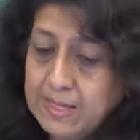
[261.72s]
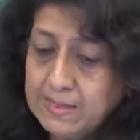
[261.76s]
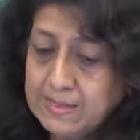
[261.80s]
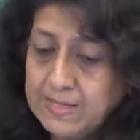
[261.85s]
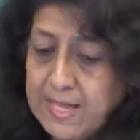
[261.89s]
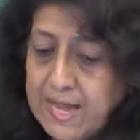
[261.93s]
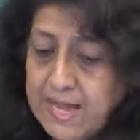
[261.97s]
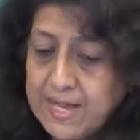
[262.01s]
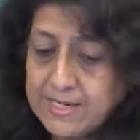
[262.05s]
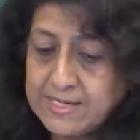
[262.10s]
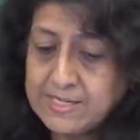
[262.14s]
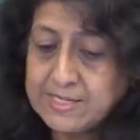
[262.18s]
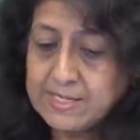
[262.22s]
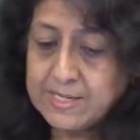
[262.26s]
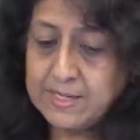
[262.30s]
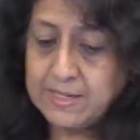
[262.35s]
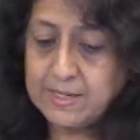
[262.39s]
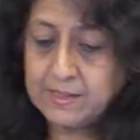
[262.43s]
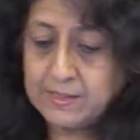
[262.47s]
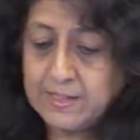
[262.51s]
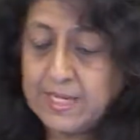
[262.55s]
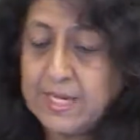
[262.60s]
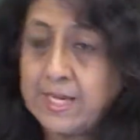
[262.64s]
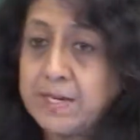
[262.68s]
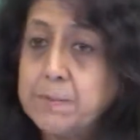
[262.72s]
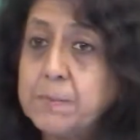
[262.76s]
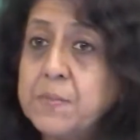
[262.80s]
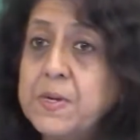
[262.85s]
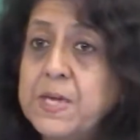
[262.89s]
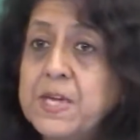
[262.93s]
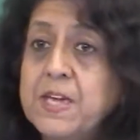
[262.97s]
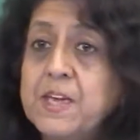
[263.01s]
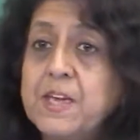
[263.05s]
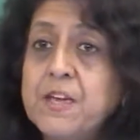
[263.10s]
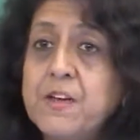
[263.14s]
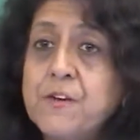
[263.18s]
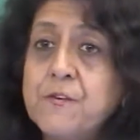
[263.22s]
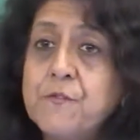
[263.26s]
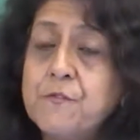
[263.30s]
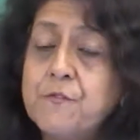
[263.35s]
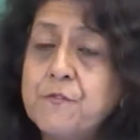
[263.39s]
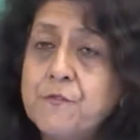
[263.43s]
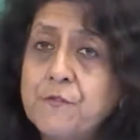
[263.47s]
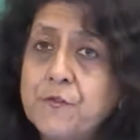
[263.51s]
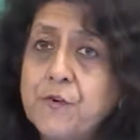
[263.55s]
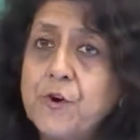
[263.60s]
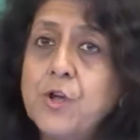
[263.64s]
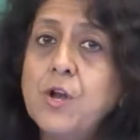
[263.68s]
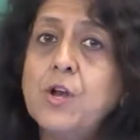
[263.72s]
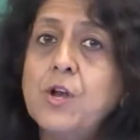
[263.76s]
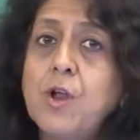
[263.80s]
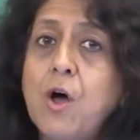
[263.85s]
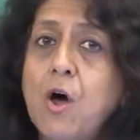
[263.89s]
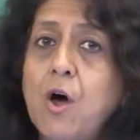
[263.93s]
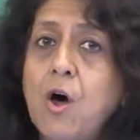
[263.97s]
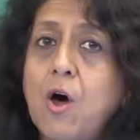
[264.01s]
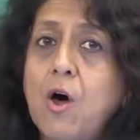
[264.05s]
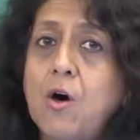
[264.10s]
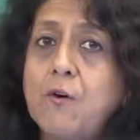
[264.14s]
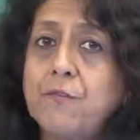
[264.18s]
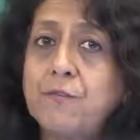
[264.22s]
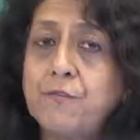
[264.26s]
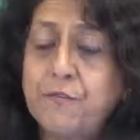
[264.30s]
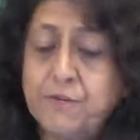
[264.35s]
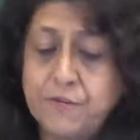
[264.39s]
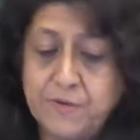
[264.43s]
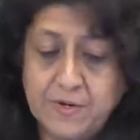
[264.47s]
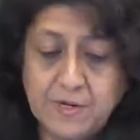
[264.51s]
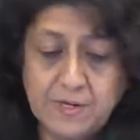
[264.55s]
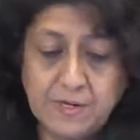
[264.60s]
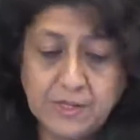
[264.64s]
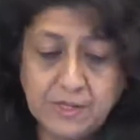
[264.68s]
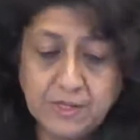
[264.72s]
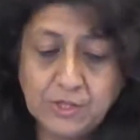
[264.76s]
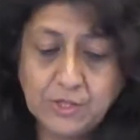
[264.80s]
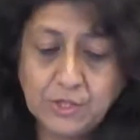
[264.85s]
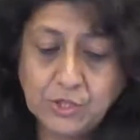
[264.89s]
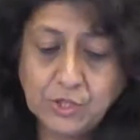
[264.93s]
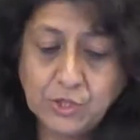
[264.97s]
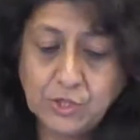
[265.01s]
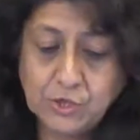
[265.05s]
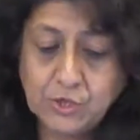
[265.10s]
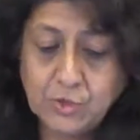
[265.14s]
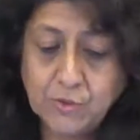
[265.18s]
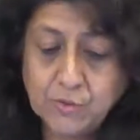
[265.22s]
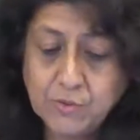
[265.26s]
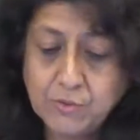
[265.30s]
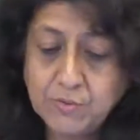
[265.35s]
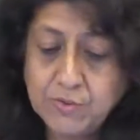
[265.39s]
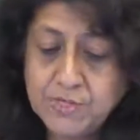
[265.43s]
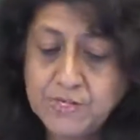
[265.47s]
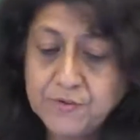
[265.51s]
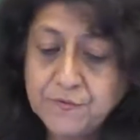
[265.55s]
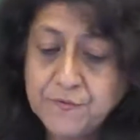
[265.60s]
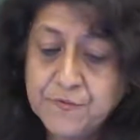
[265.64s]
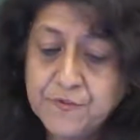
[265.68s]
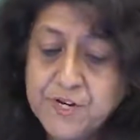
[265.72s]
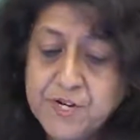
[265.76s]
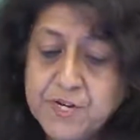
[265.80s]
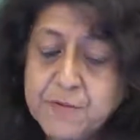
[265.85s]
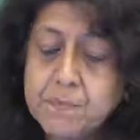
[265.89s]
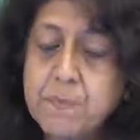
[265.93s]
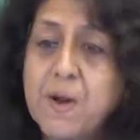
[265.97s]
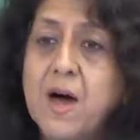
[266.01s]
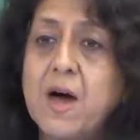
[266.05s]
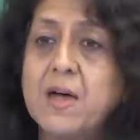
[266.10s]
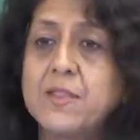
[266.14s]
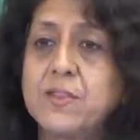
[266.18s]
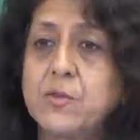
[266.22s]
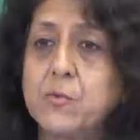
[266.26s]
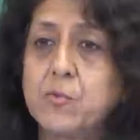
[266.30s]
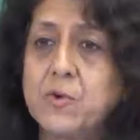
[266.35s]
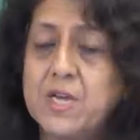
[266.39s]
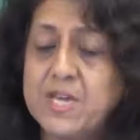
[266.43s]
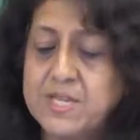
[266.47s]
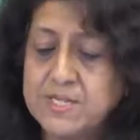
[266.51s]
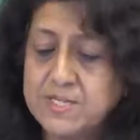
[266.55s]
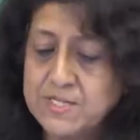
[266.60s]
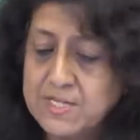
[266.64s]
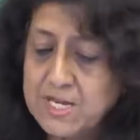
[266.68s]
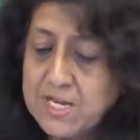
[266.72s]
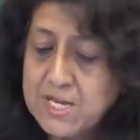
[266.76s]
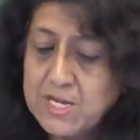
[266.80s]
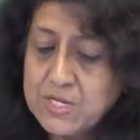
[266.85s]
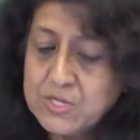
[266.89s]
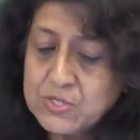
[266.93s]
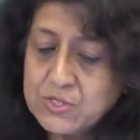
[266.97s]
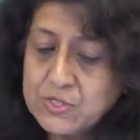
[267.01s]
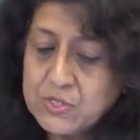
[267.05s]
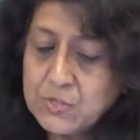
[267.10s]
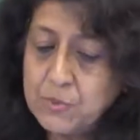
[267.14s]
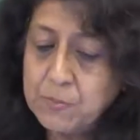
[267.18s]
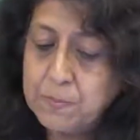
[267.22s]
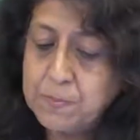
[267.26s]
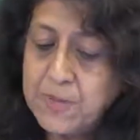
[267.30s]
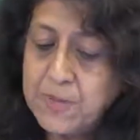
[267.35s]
that can be full of different pathways. So